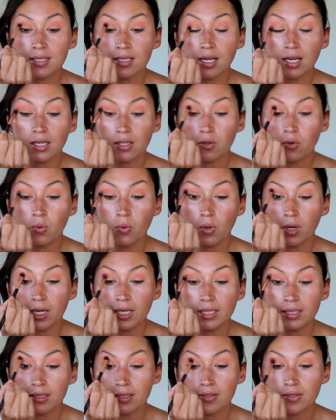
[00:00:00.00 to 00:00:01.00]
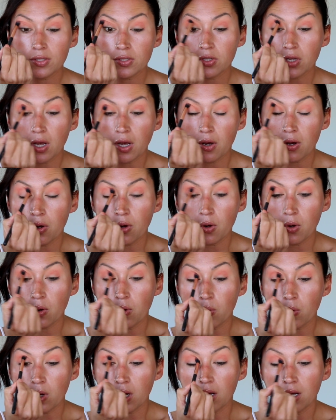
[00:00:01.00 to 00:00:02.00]
not quite
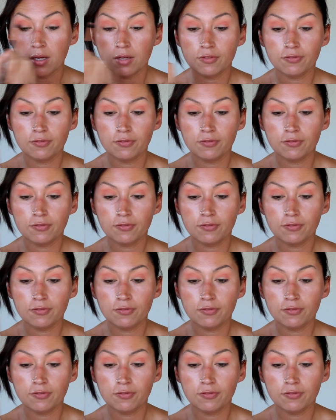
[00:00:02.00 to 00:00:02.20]
so